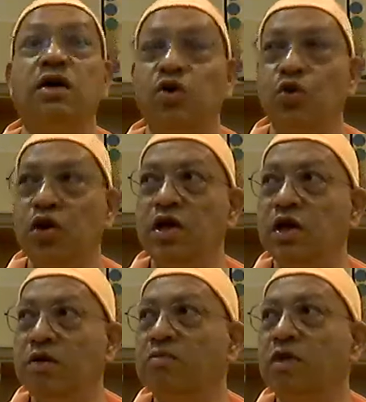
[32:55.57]
And
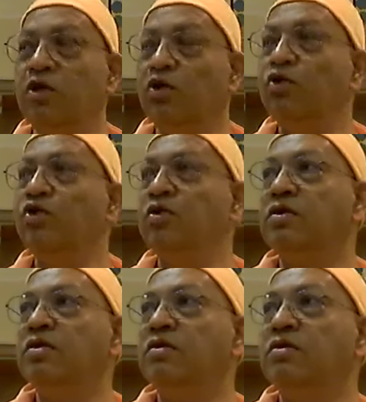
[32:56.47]
knowing him
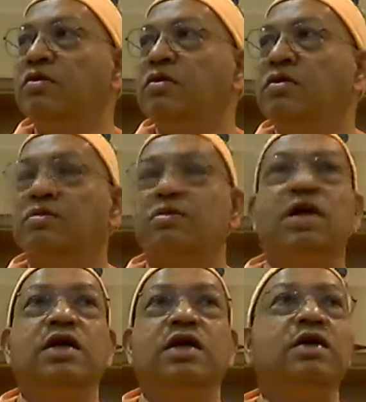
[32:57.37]
alone,
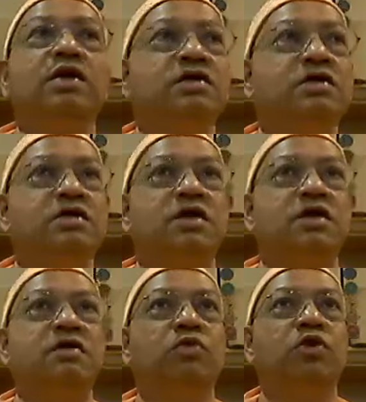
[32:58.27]
one
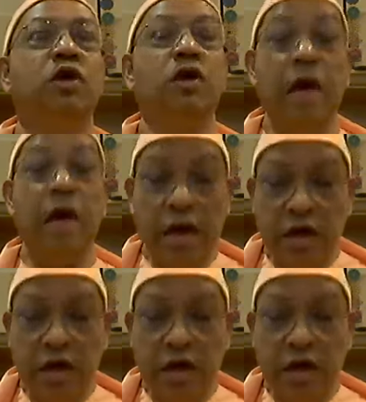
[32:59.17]
attains that immortal.